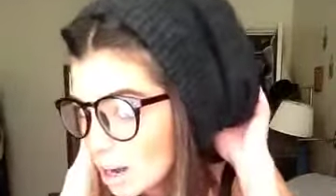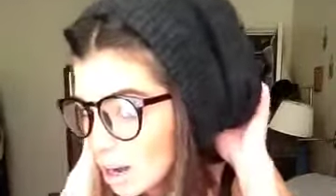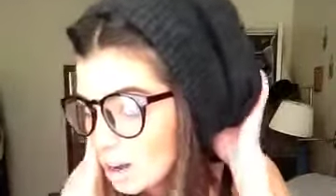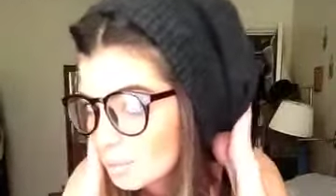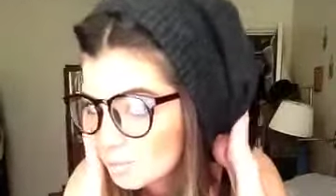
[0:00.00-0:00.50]

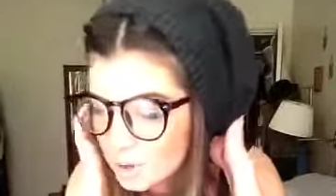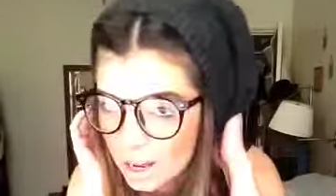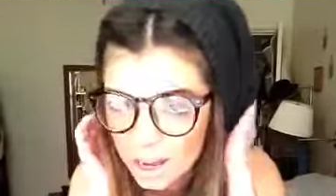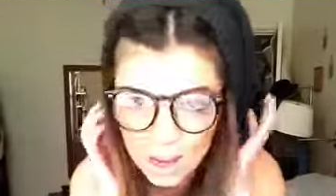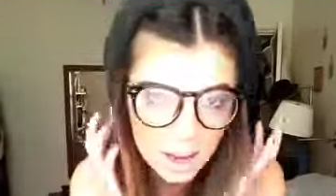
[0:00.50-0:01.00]
Um,
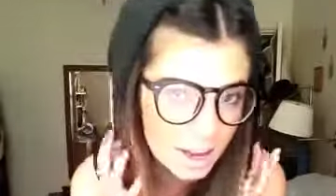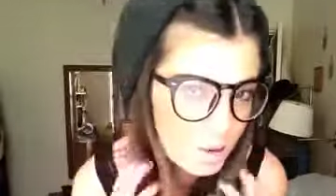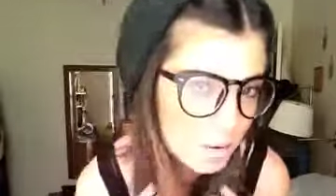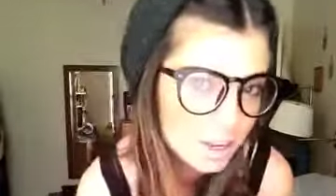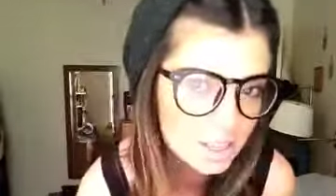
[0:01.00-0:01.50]
I
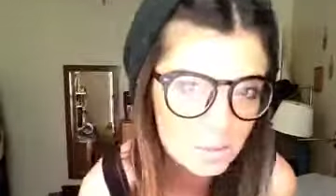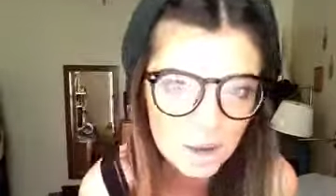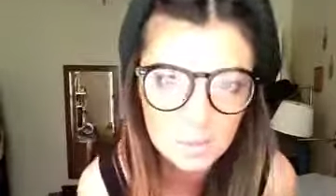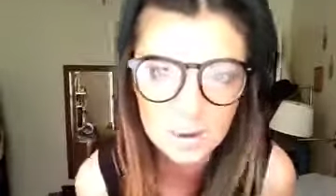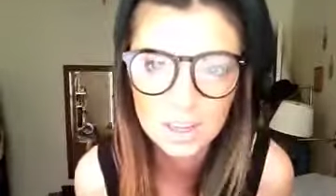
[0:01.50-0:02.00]
wanted to
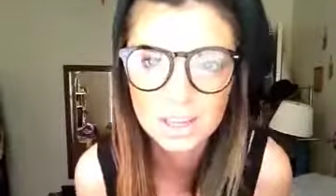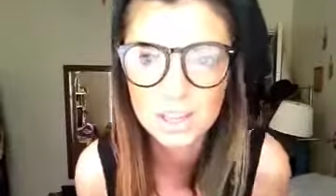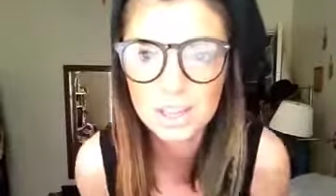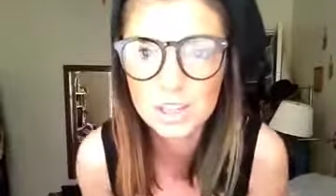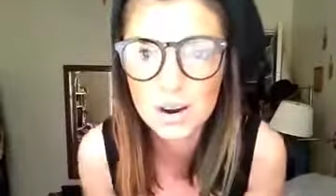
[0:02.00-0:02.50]
wake up early and
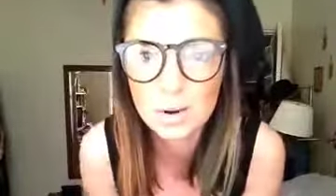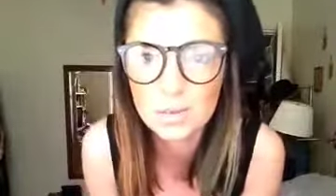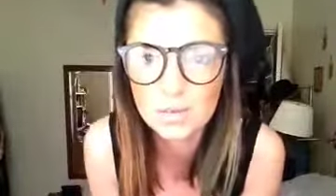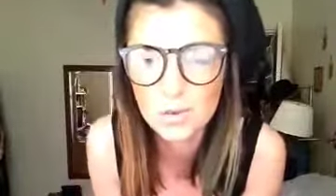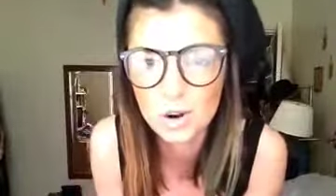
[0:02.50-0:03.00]
take a shower
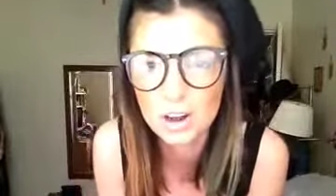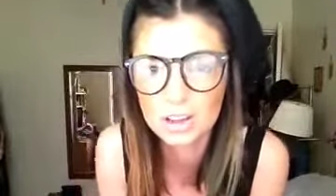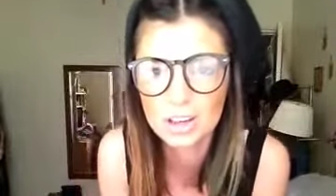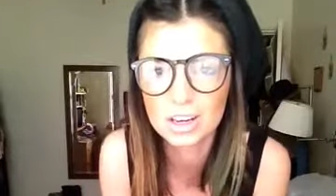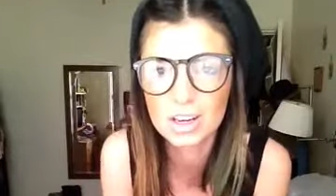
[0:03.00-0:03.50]
before all
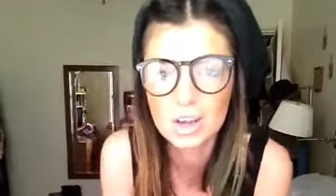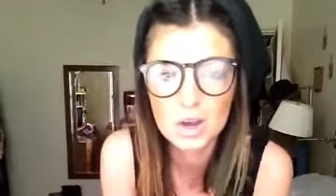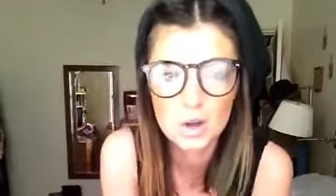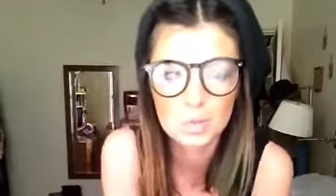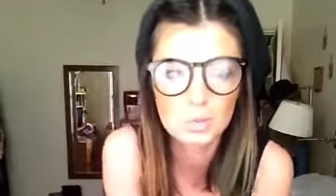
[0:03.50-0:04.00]
the
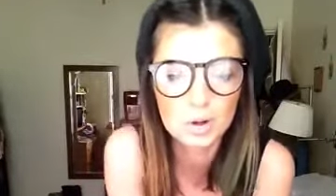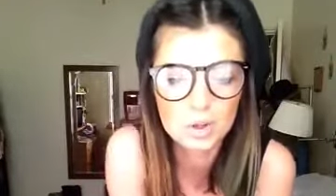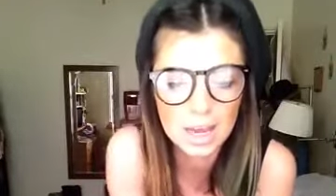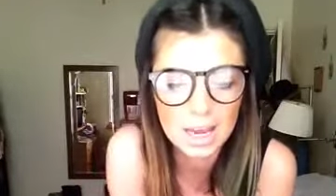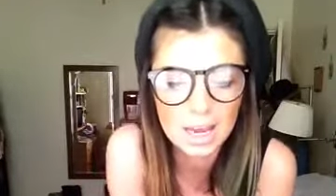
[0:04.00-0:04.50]

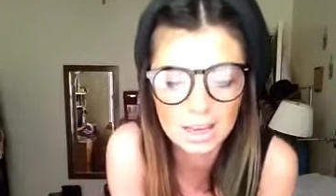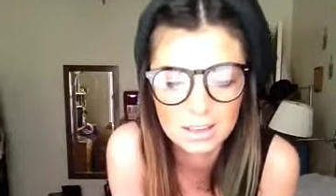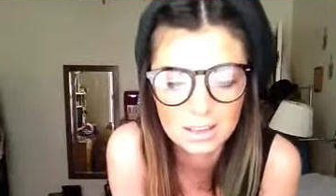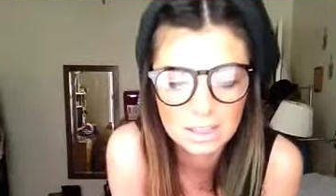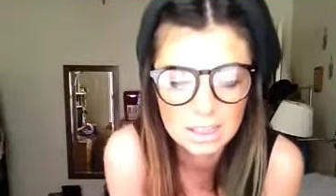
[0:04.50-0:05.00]
birthday
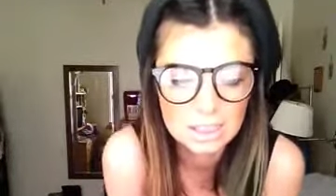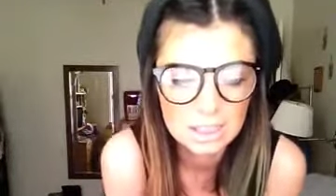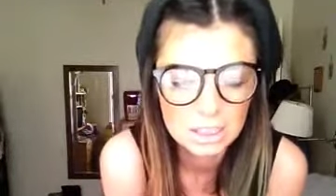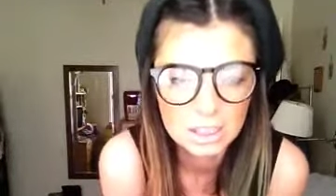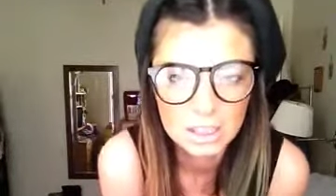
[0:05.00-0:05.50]

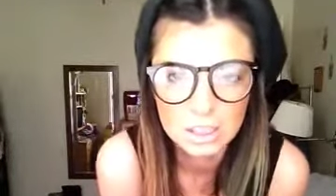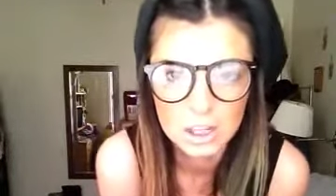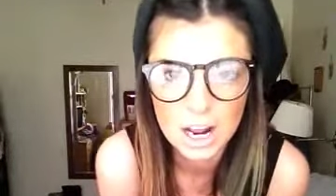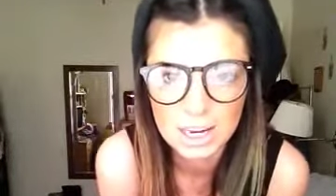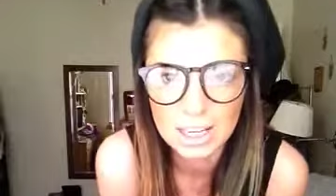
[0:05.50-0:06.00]

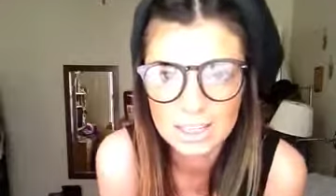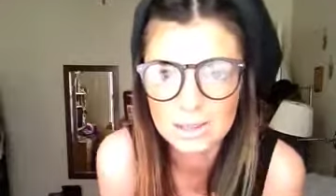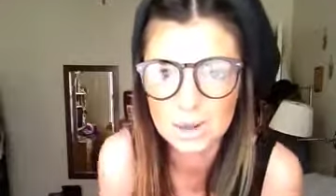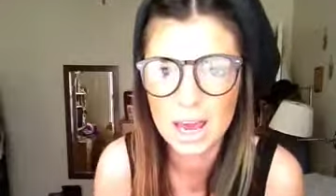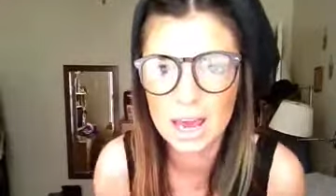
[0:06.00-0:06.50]
shenanigans
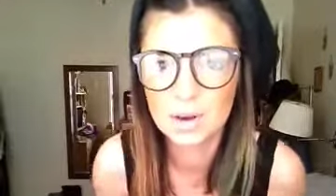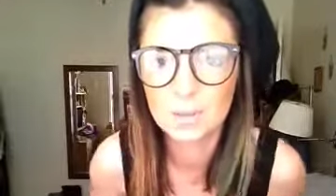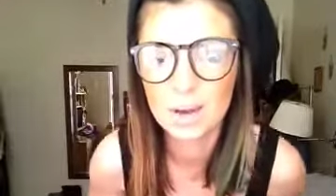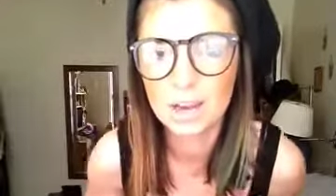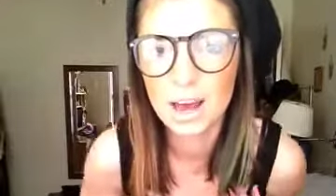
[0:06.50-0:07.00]
began,
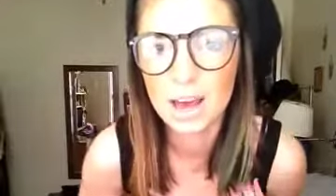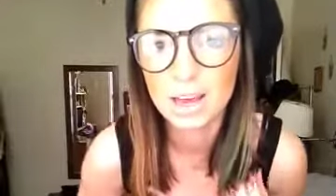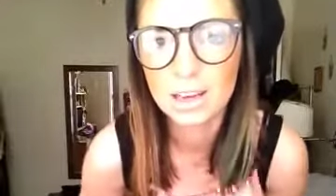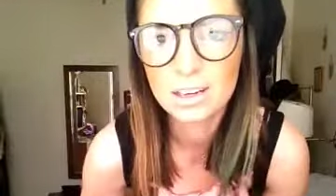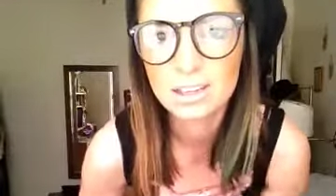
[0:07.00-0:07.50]
but
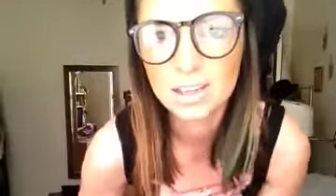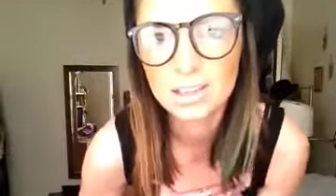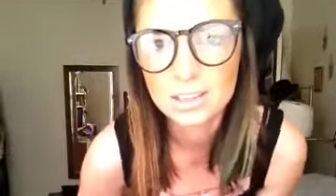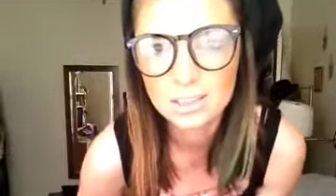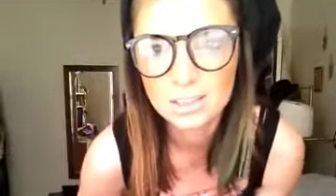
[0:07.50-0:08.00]
I
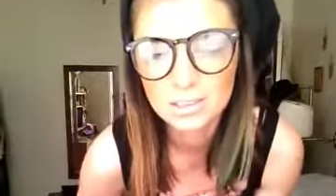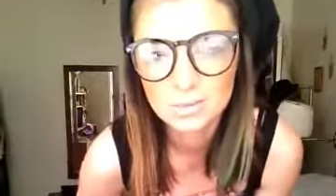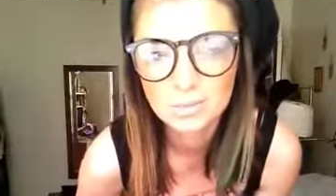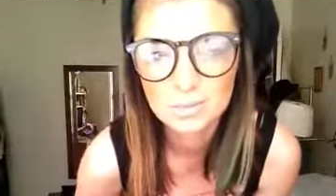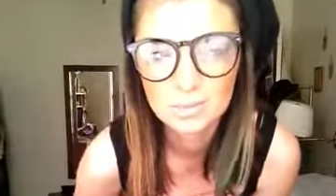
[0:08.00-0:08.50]
didn't.
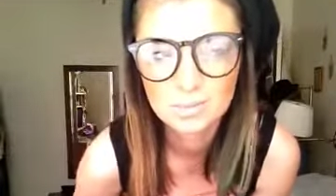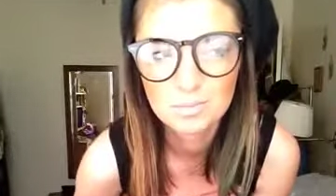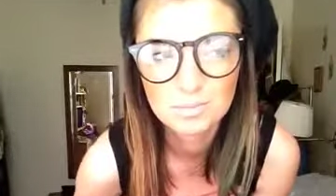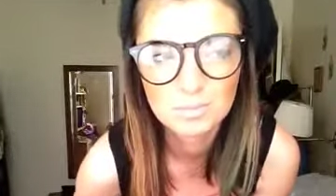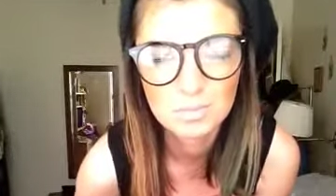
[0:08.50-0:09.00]

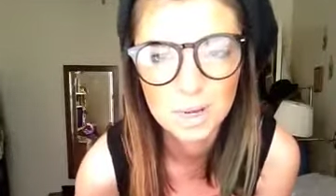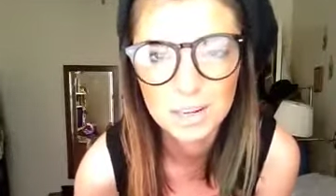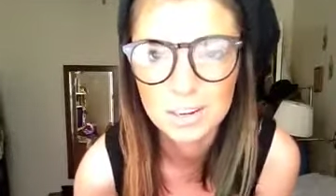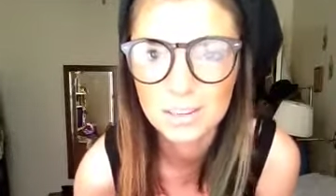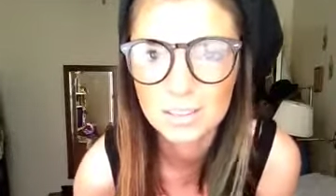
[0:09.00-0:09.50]
But I
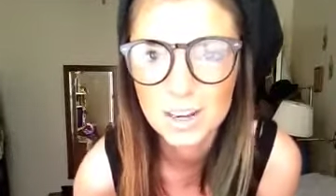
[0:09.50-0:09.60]
didn't.